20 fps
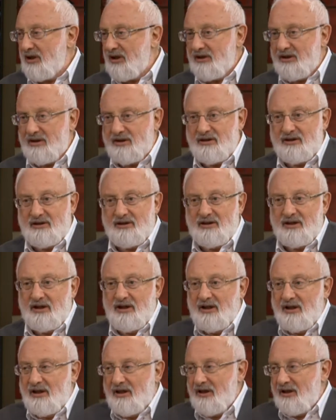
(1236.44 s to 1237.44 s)
What is
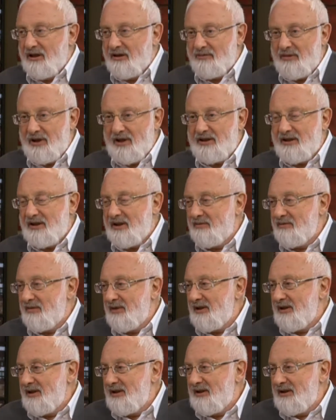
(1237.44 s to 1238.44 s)
this? Well, we're going to talk
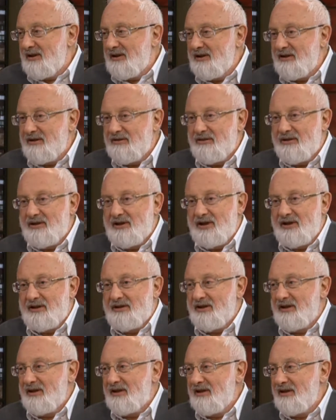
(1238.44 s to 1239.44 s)
like this?
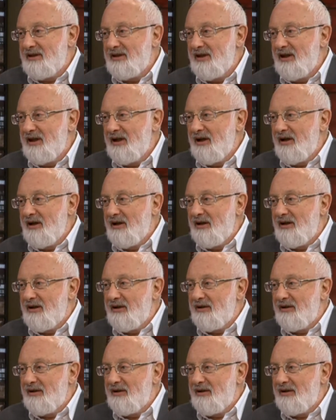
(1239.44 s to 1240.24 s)
What's with you?